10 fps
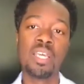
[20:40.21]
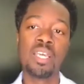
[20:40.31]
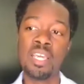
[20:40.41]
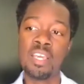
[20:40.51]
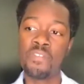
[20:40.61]

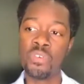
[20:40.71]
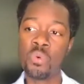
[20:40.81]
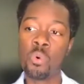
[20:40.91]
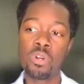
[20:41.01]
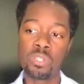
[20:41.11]
if you
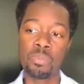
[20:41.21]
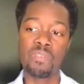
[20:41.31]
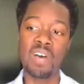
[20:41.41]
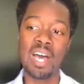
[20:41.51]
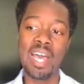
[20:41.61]
were to
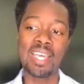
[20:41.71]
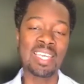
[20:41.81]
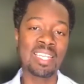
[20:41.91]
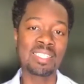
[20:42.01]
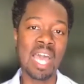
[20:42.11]
provide
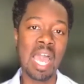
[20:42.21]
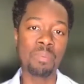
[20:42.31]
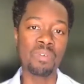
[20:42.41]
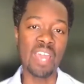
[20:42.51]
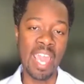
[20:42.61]
any type
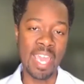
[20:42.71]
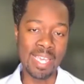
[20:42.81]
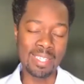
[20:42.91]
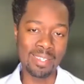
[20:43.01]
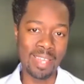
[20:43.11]
of
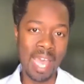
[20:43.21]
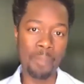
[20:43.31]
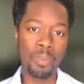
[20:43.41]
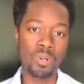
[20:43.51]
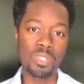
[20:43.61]
aid to
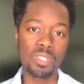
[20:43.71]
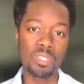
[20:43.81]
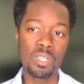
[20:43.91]
that person,